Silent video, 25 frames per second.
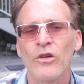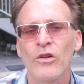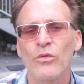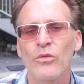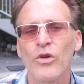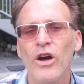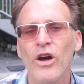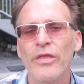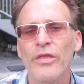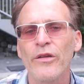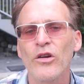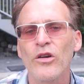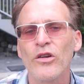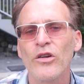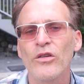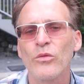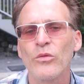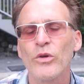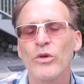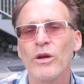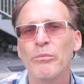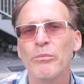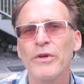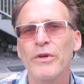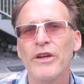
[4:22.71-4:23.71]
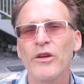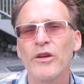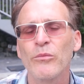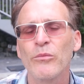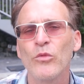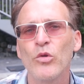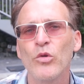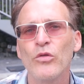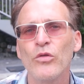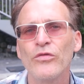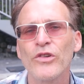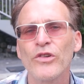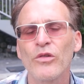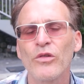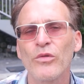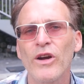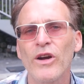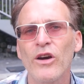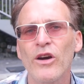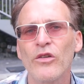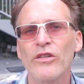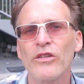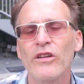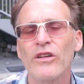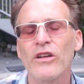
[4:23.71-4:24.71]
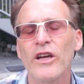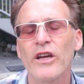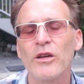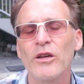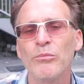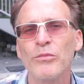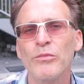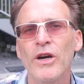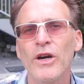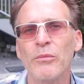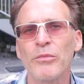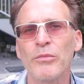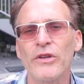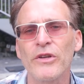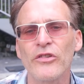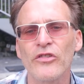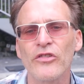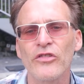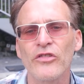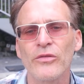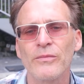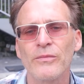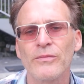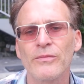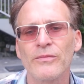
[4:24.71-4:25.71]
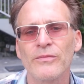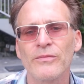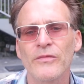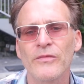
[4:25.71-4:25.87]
Rather, we are being moved around like puppets.